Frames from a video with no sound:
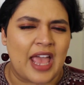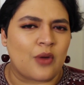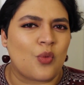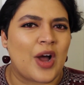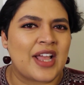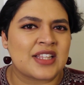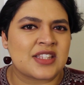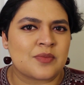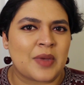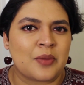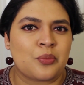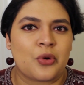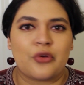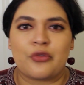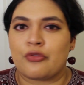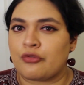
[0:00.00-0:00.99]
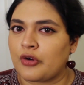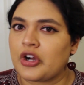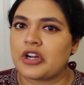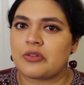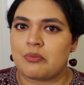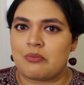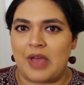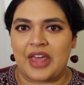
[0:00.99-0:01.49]
and why it's my
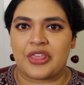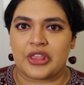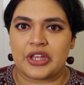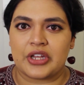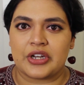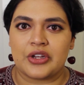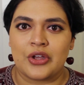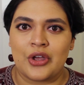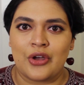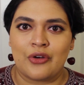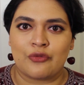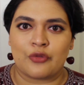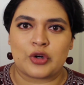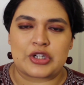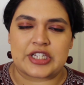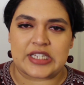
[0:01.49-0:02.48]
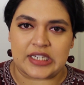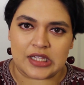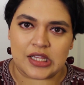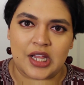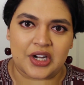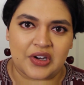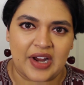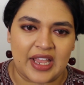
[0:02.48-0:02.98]
preferred method for
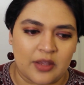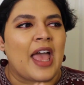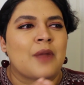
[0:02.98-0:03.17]
decluttering.